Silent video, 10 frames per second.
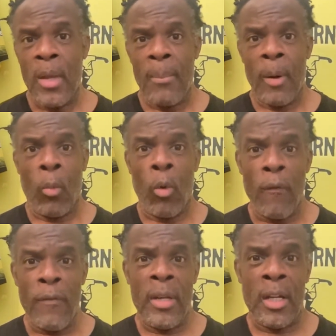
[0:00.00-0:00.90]
But
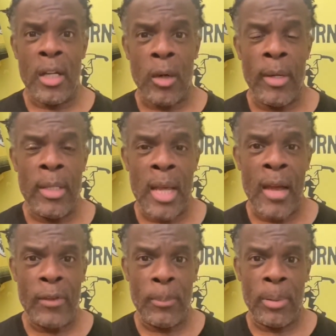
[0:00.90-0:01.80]
Watford are going to
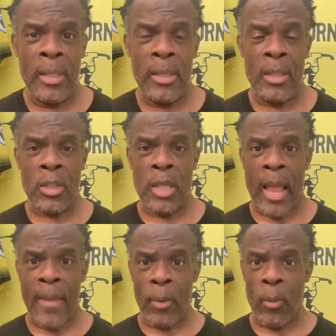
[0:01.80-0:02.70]
have to play this
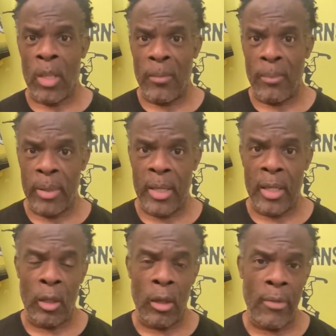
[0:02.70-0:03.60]
game the way they played
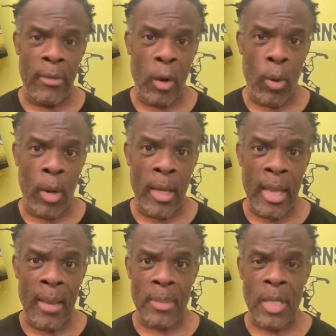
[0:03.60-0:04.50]
a lot of their away
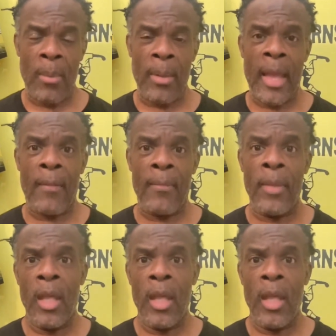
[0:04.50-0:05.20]
games, coming out,